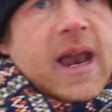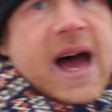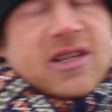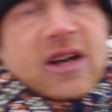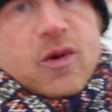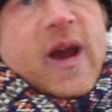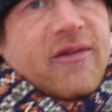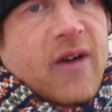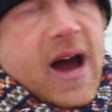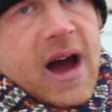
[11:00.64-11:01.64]
But as we
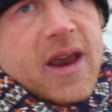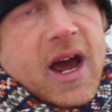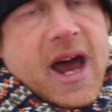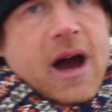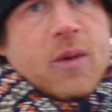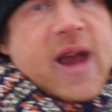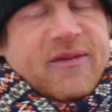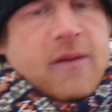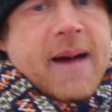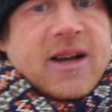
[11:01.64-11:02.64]
have, and, and we
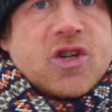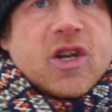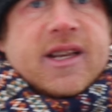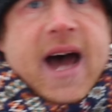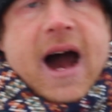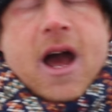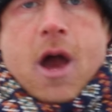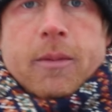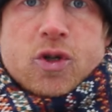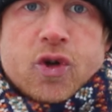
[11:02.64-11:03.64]
haven't mentioned that.
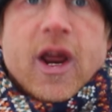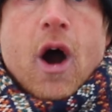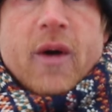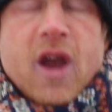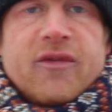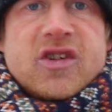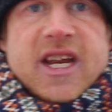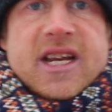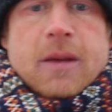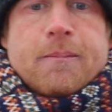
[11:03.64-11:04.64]
But Traore
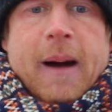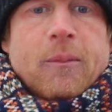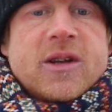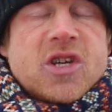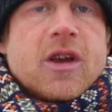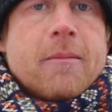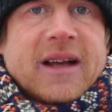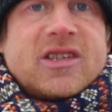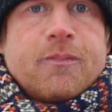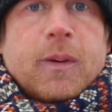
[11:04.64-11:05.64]
obviously is a ban, which is a
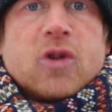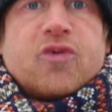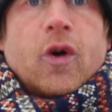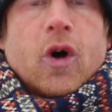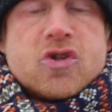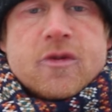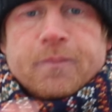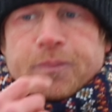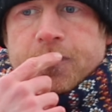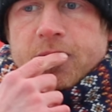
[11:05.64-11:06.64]
massive plus for us.
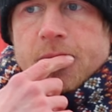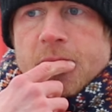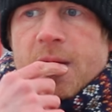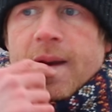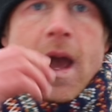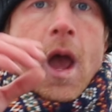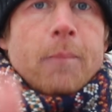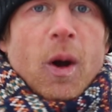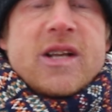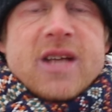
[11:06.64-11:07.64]

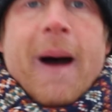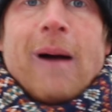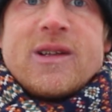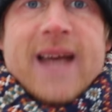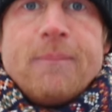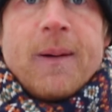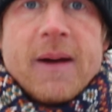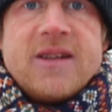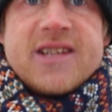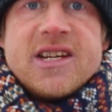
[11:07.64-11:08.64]
But it's about
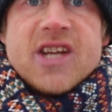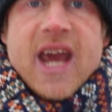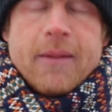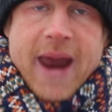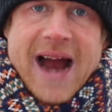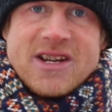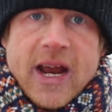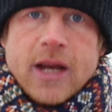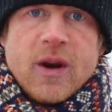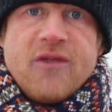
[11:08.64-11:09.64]
temperaments this game, and I
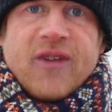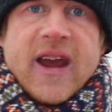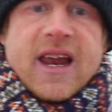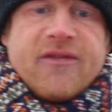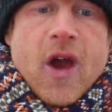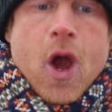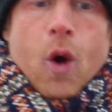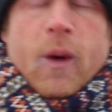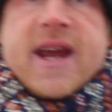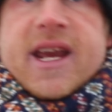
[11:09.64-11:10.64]
genuinely feel
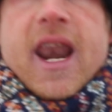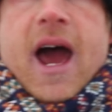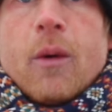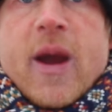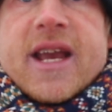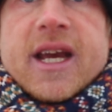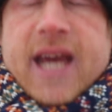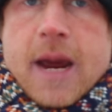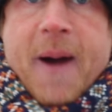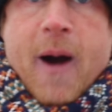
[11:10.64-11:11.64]
if we can we can
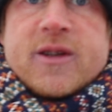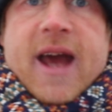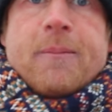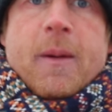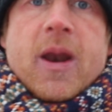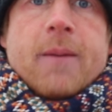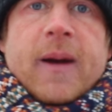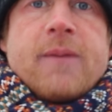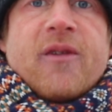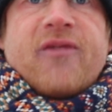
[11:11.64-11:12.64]
keep our temperament
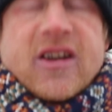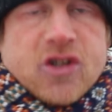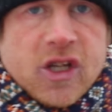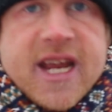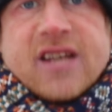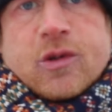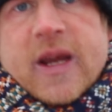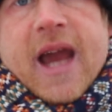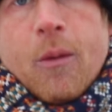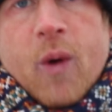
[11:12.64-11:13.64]
and be professional, yes,
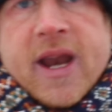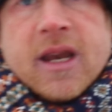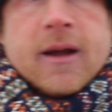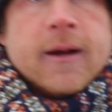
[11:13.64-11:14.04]
we can win.